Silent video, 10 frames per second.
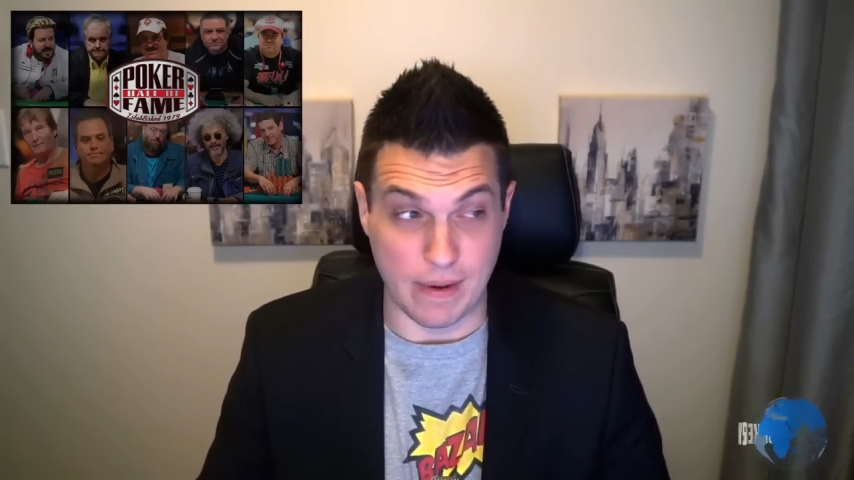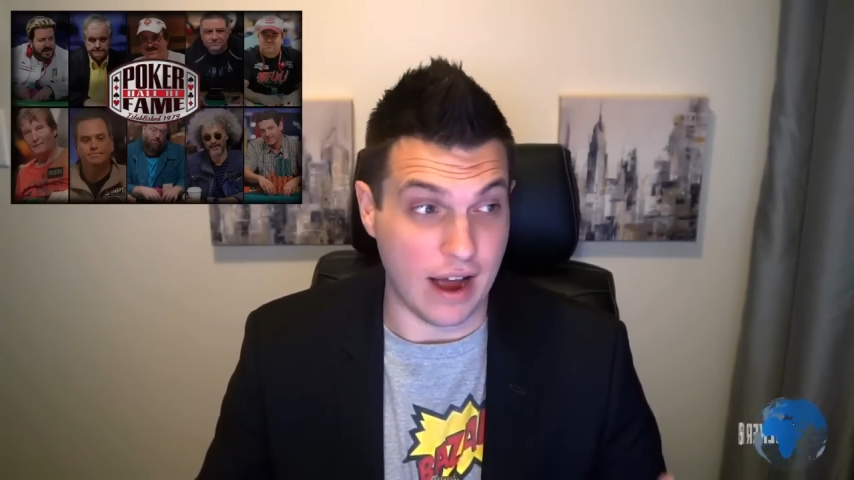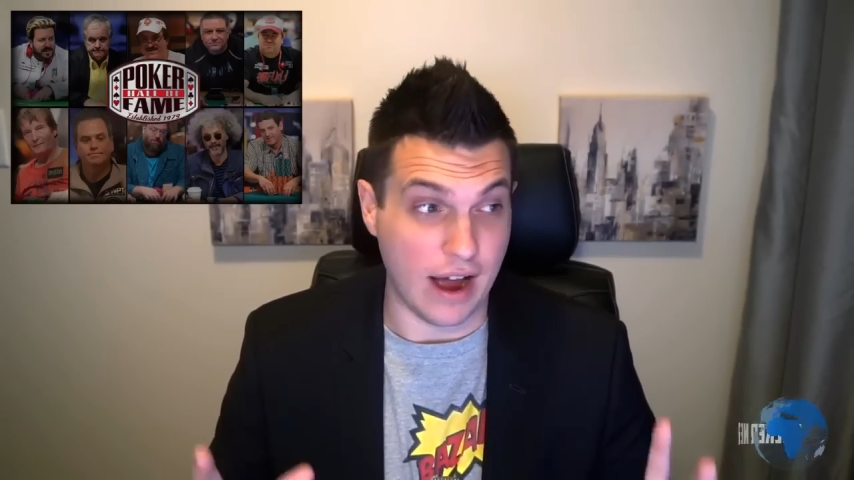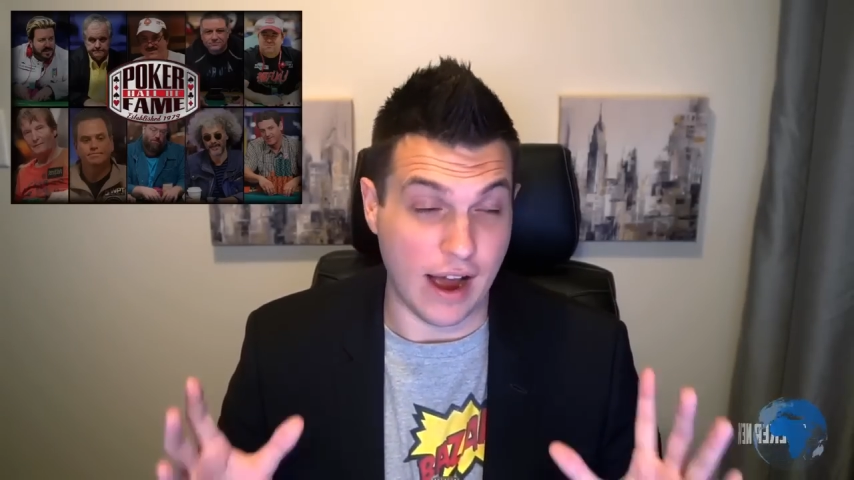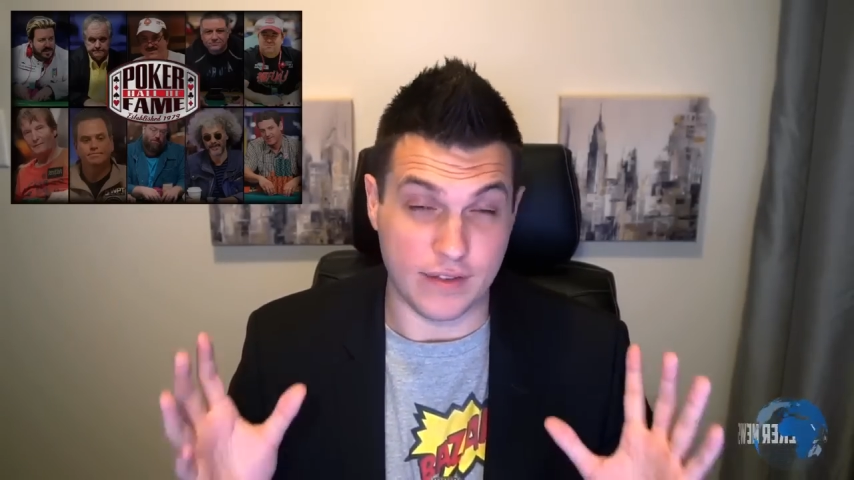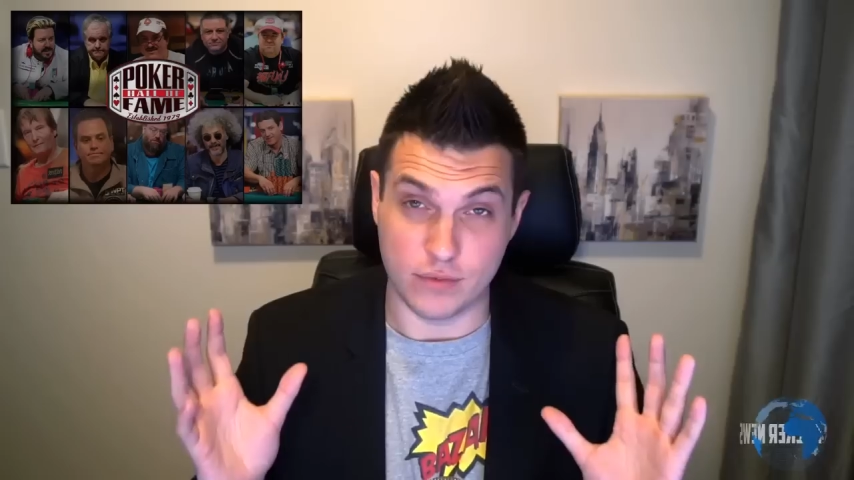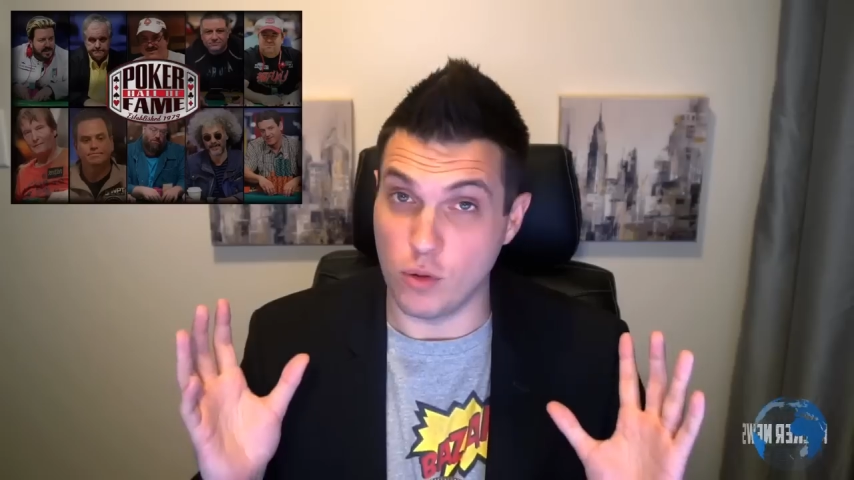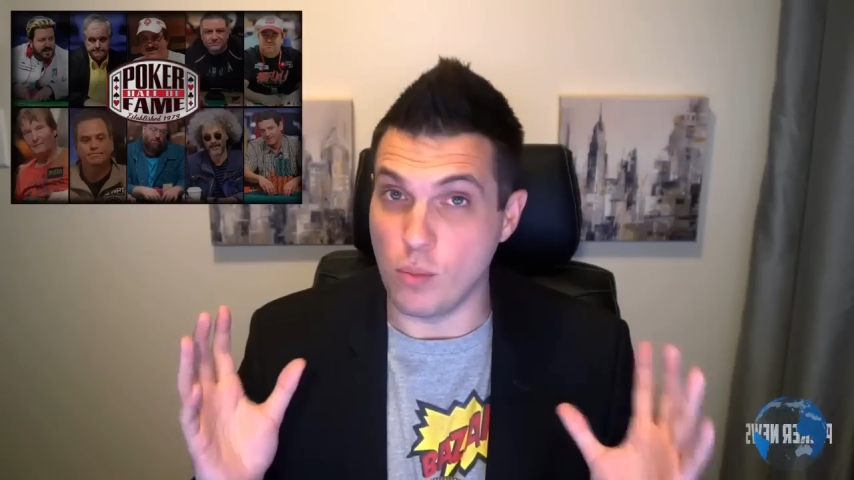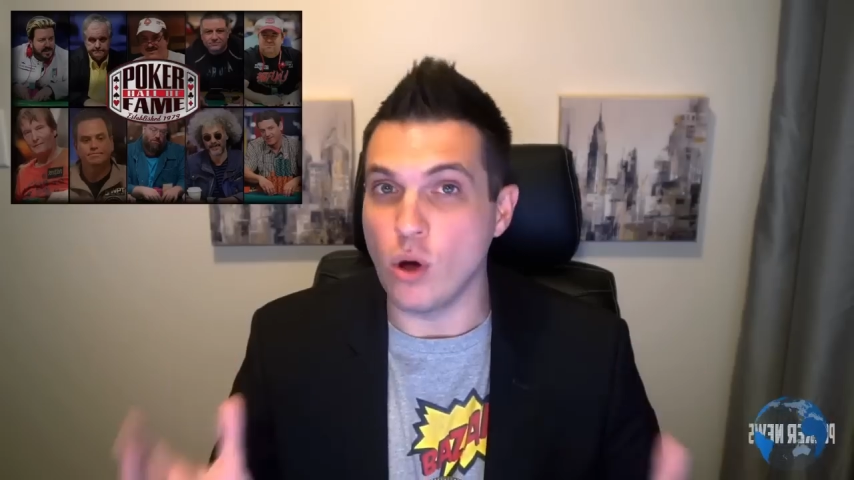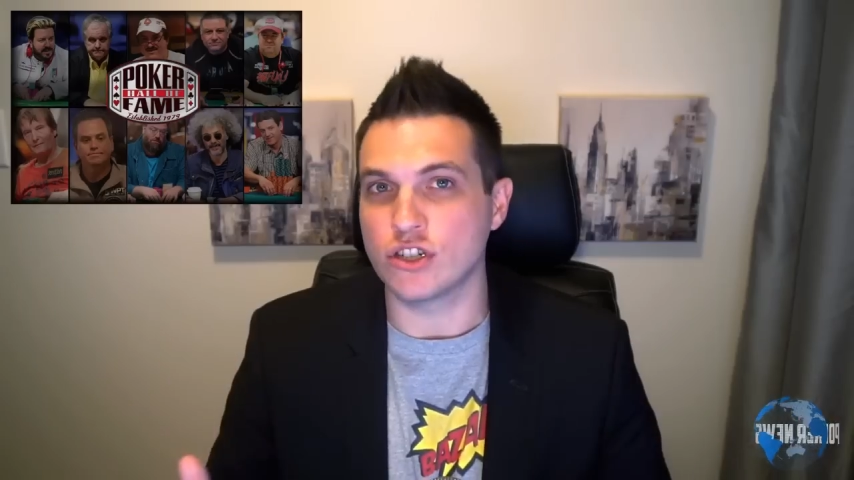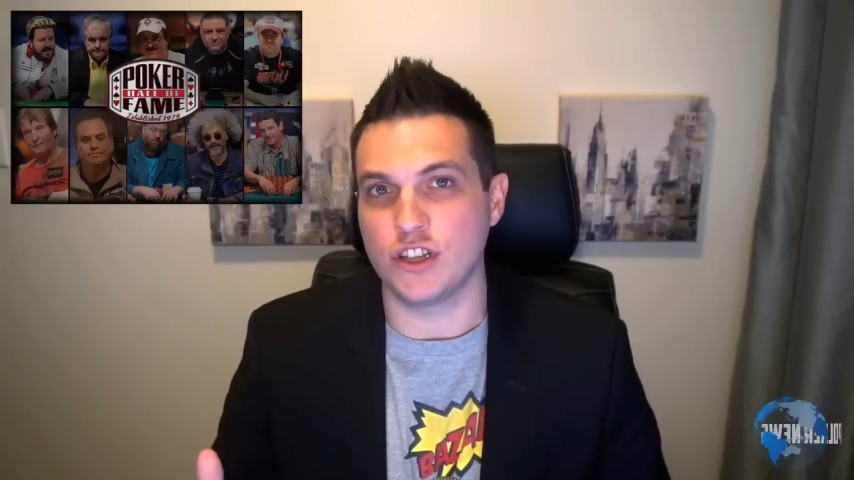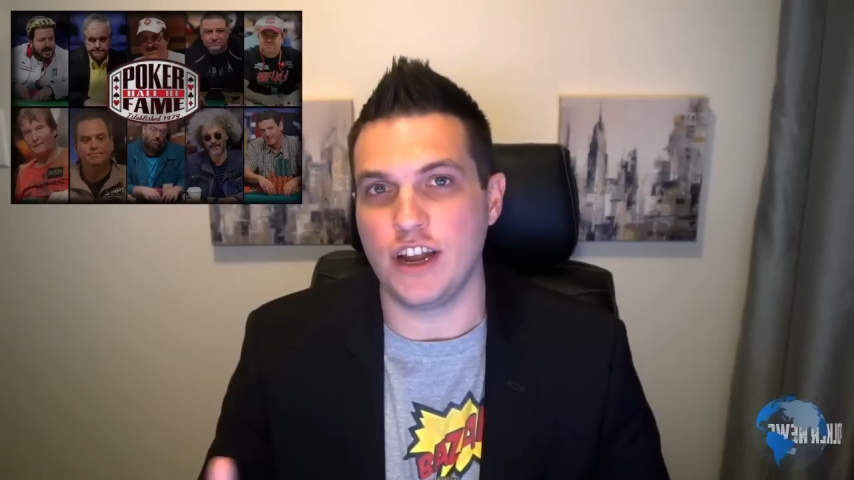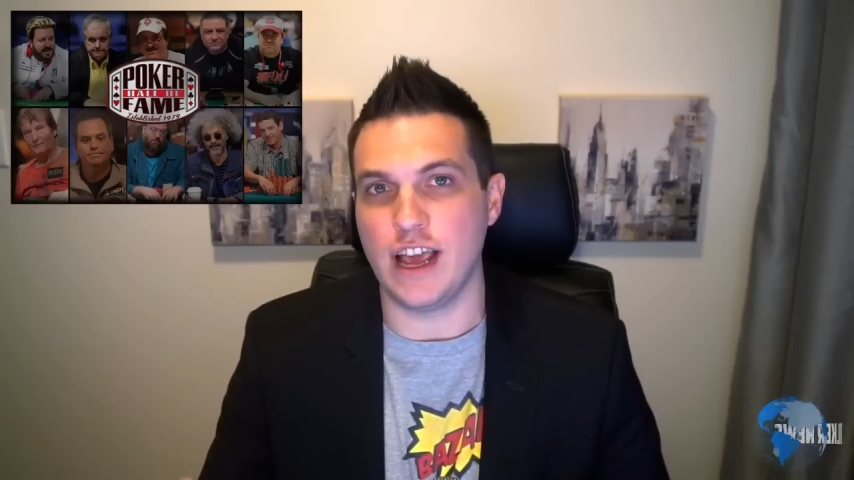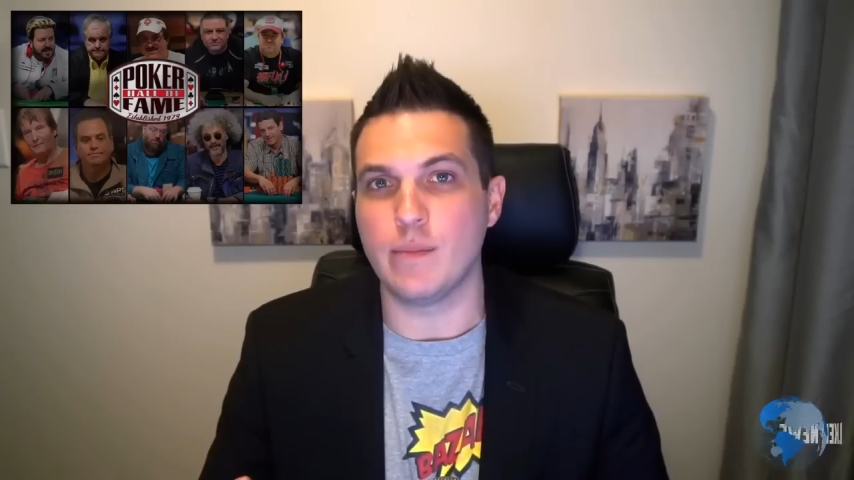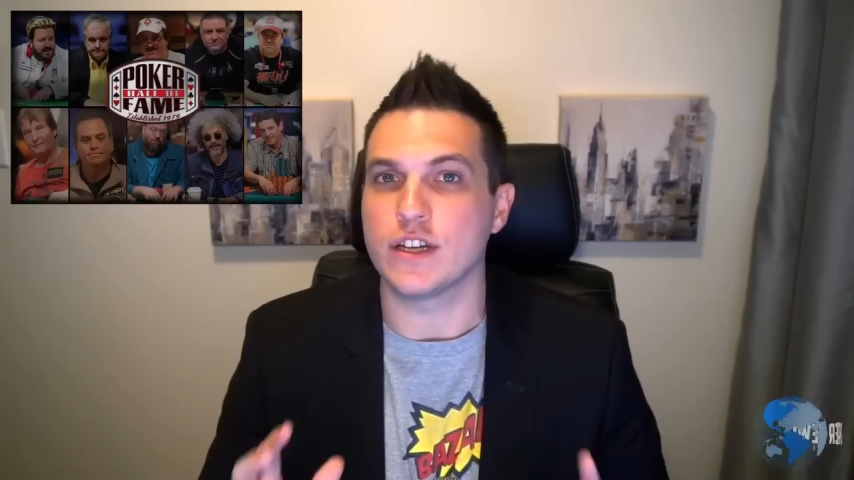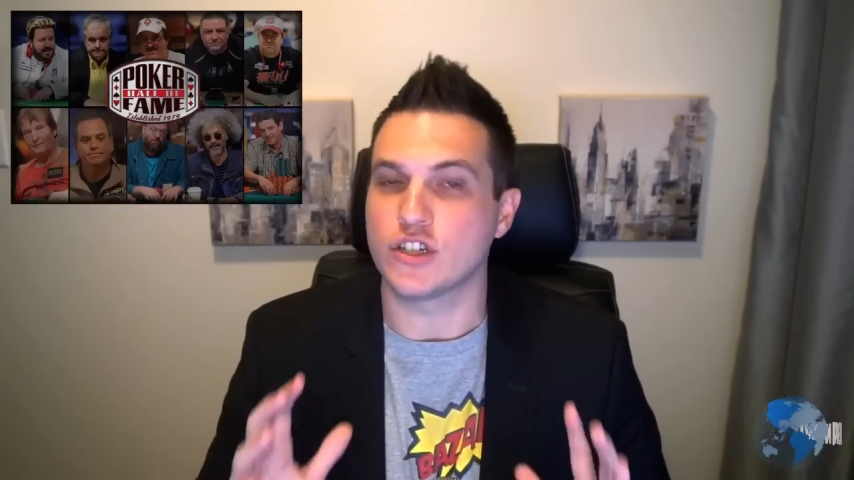I, I know most of the names.